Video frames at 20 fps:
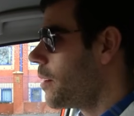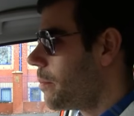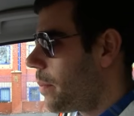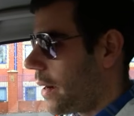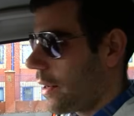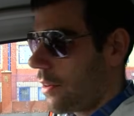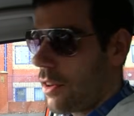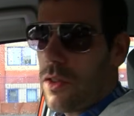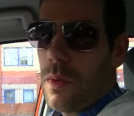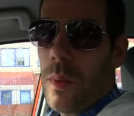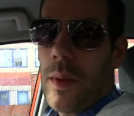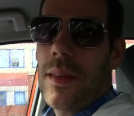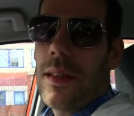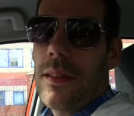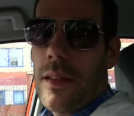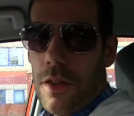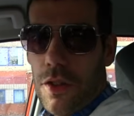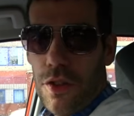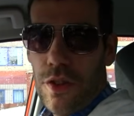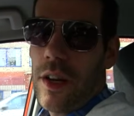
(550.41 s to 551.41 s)
But I just
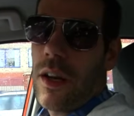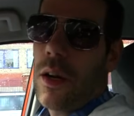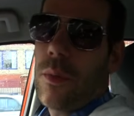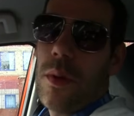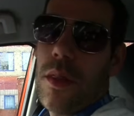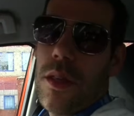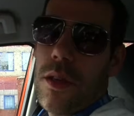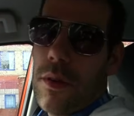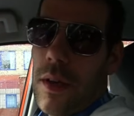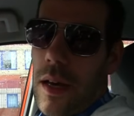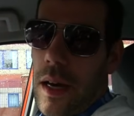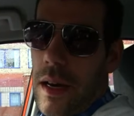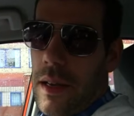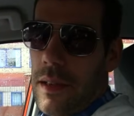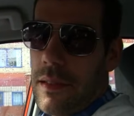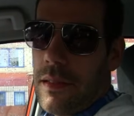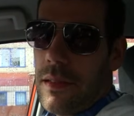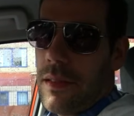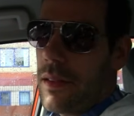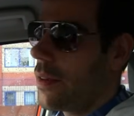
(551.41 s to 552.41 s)
wanted to share with you
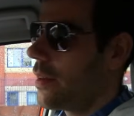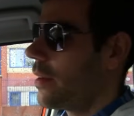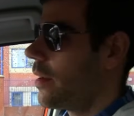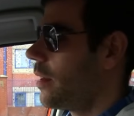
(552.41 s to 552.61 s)
guys